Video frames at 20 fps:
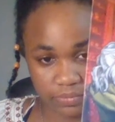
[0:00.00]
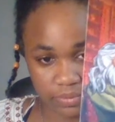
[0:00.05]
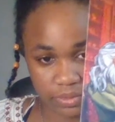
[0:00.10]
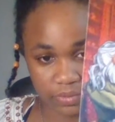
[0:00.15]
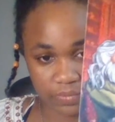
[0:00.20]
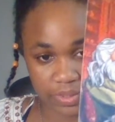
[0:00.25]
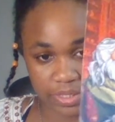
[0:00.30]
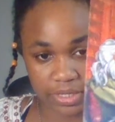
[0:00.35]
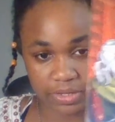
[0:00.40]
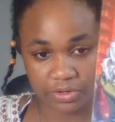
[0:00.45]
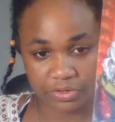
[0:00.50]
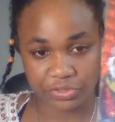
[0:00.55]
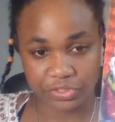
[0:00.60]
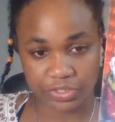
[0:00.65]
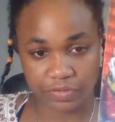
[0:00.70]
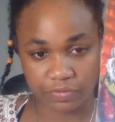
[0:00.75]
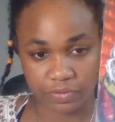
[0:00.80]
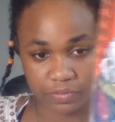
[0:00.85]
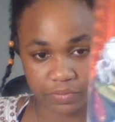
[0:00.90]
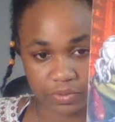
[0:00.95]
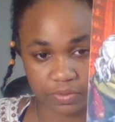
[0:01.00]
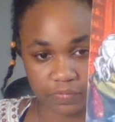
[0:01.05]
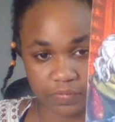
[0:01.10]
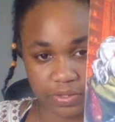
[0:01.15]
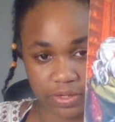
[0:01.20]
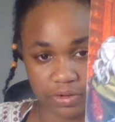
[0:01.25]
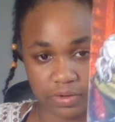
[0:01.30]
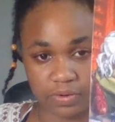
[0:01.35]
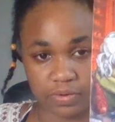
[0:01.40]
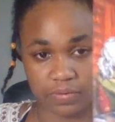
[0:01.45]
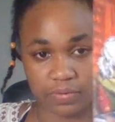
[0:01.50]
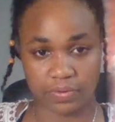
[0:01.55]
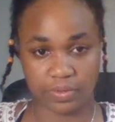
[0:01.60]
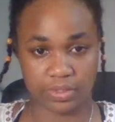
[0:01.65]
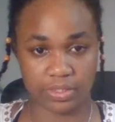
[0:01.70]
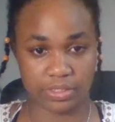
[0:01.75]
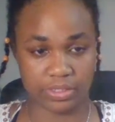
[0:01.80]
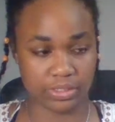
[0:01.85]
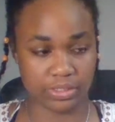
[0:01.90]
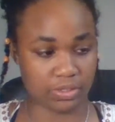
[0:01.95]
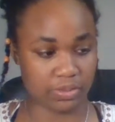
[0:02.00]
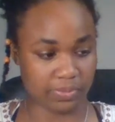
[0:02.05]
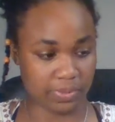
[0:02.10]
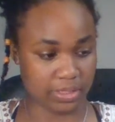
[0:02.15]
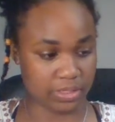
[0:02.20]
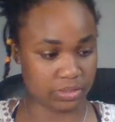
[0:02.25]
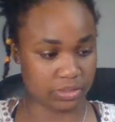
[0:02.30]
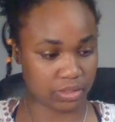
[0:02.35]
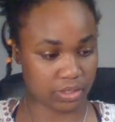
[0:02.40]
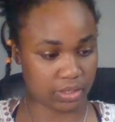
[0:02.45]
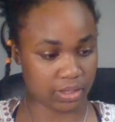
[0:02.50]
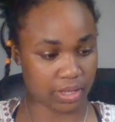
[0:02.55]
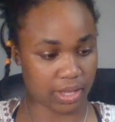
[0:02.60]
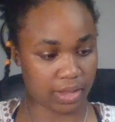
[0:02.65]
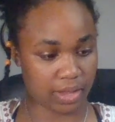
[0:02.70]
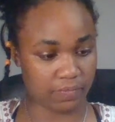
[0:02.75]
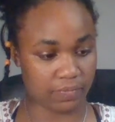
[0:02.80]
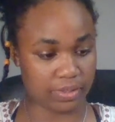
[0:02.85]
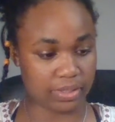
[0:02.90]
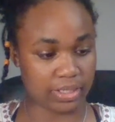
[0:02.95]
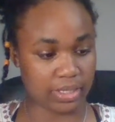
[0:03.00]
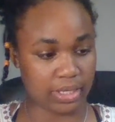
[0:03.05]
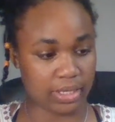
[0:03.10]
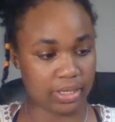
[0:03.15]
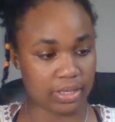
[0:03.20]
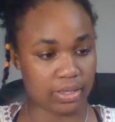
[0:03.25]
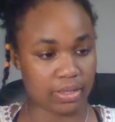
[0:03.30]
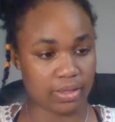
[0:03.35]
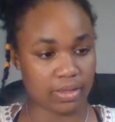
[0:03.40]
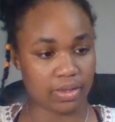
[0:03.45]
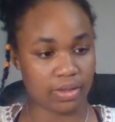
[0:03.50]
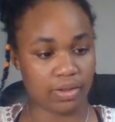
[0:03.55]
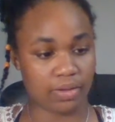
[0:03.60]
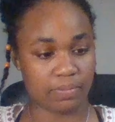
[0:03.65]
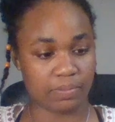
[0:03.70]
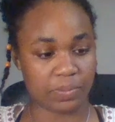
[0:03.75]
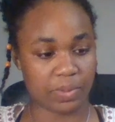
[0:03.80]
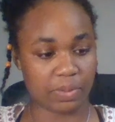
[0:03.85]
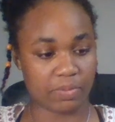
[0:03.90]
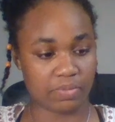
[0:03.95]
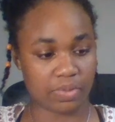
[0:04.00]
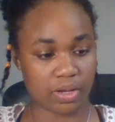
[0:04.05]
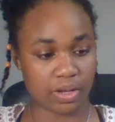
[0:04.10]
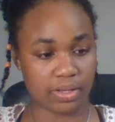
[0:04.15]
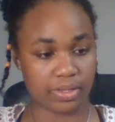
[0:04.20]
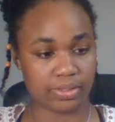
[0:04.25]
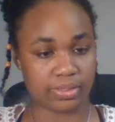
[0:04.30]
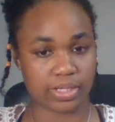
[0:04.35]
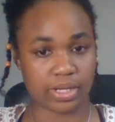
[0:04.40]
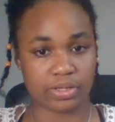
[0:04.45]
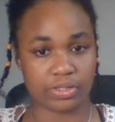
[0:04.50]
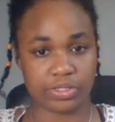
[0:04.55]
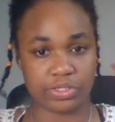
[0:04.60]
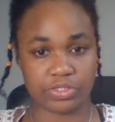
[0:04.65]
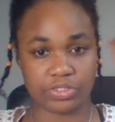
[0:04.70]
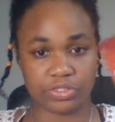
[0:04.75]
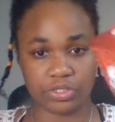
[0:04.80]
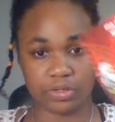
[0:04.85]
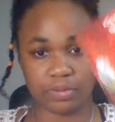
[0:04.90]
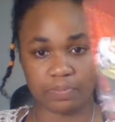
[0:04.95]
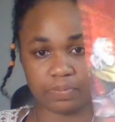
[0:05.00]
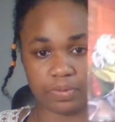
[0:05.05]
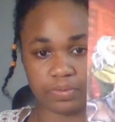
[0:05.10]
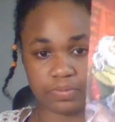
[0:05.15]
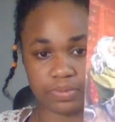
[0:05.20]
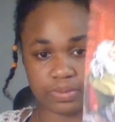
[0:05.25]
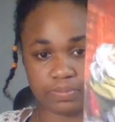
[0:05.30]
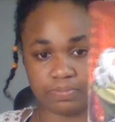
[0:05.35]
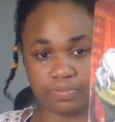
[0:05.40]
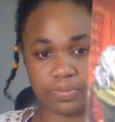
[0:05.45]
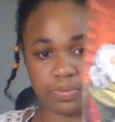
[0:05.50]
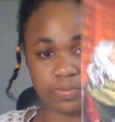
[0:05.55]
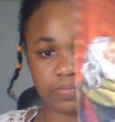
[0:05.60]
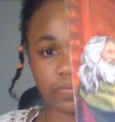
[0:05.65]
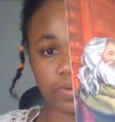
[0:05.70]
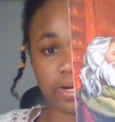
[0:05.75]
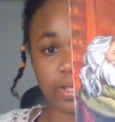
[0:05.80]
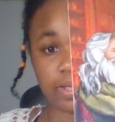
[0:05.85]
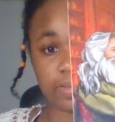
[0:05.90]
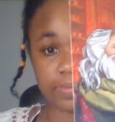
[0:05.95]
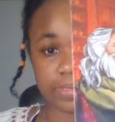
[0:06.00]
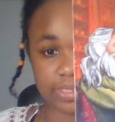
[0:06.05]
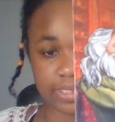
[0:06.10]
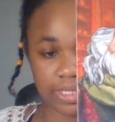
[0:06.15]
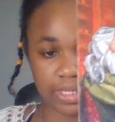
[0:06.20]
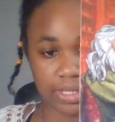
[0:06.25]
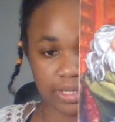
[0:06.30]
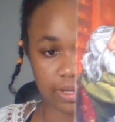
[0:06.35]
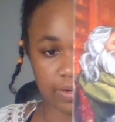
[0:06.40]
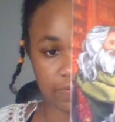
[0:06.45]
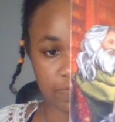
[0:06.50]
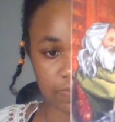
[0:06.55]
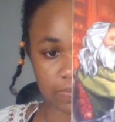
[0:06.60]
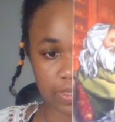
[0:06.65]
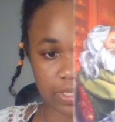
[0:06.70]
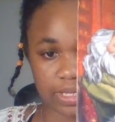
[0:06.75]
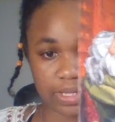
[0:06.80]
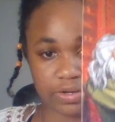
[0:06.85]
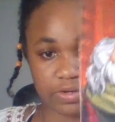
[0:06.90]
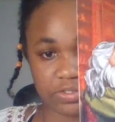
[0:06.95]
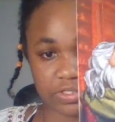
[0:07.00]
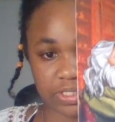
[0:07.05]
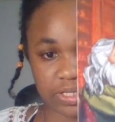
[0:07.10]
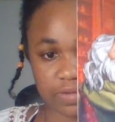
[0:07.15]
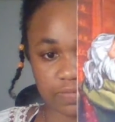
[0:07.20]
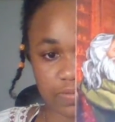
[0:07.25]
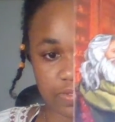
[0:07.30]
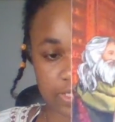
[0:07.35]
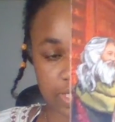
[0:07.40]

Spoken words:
with the energy of the wolf here, or this could be a dog, I really am not entirely sure, but what I'm seeing here from the energy of this